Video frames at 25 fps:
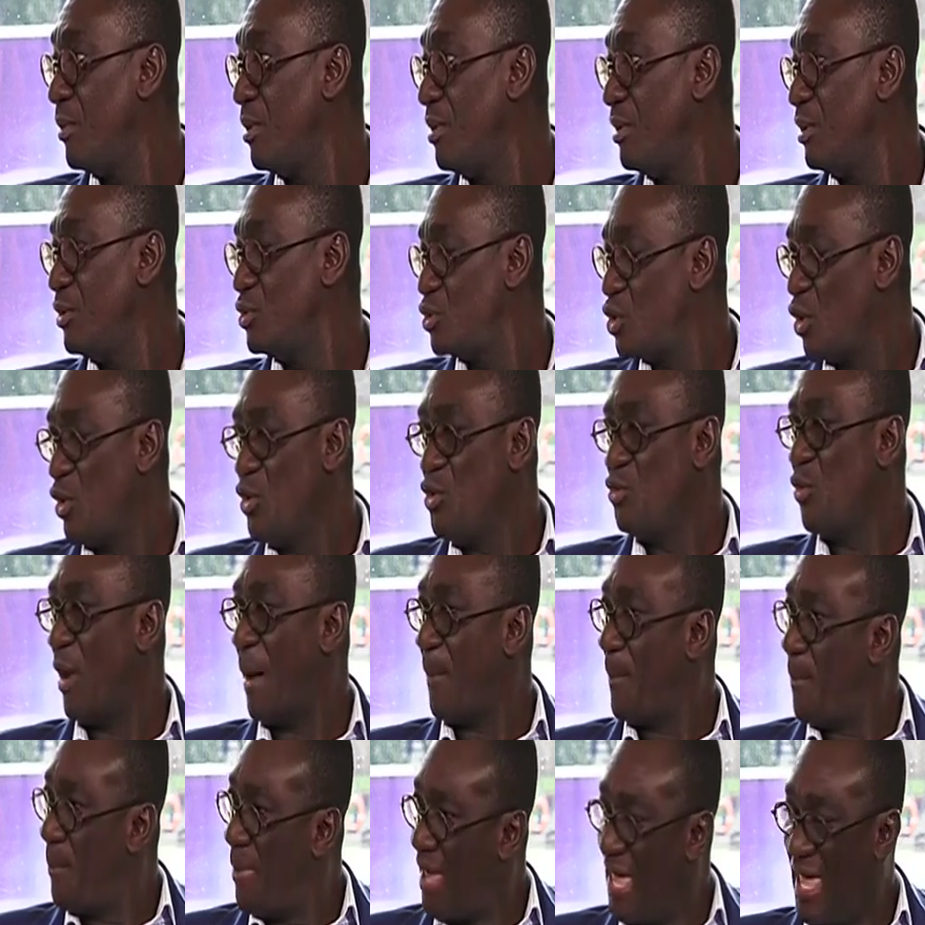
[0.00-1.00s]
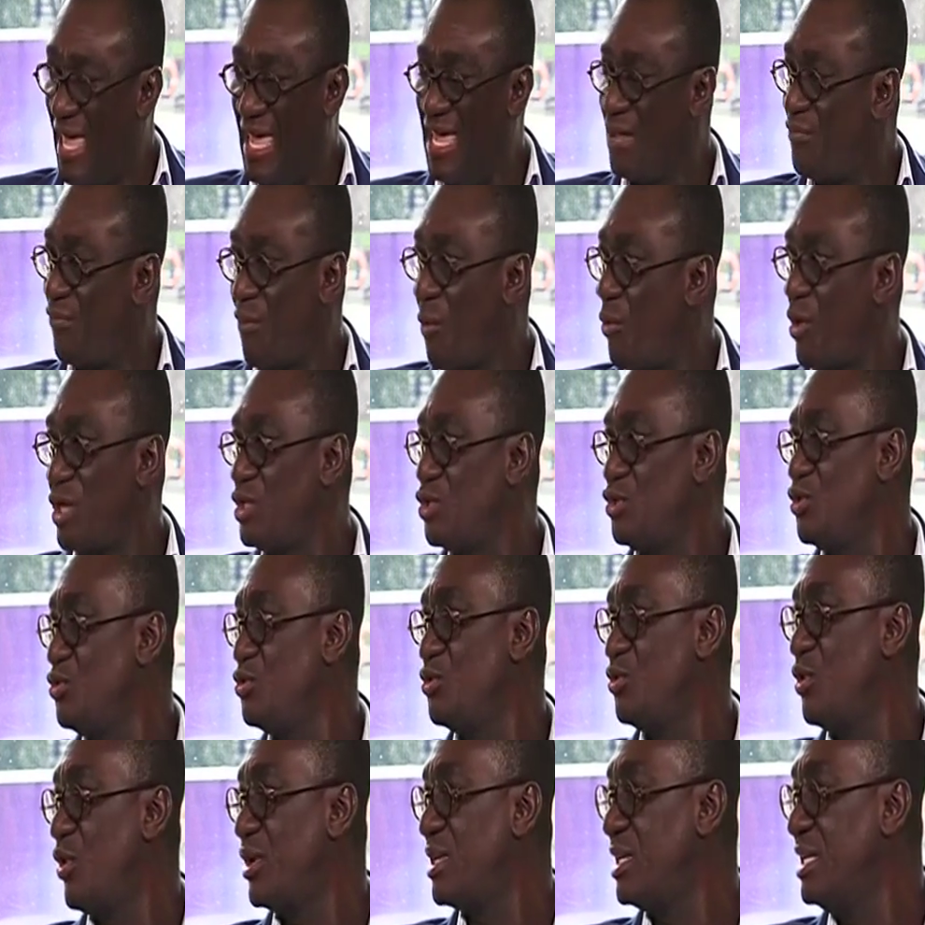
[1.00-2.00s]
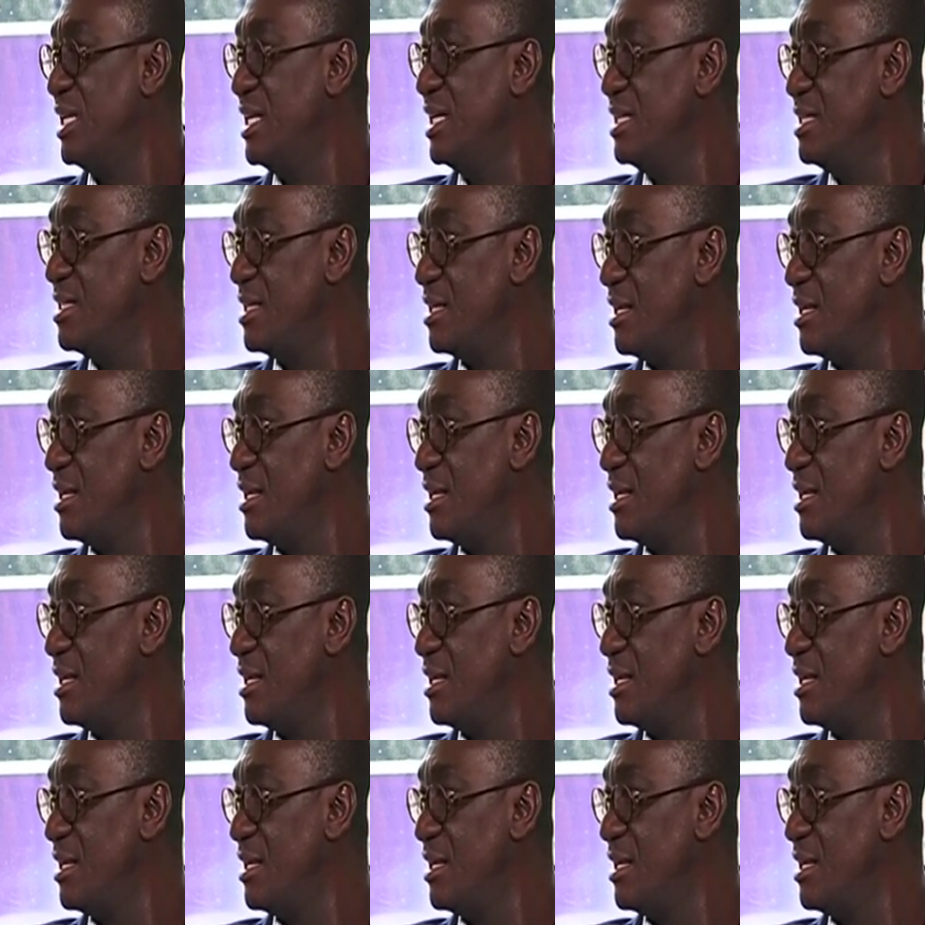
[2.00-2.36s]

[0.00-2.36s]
So you are paying for what you do not need.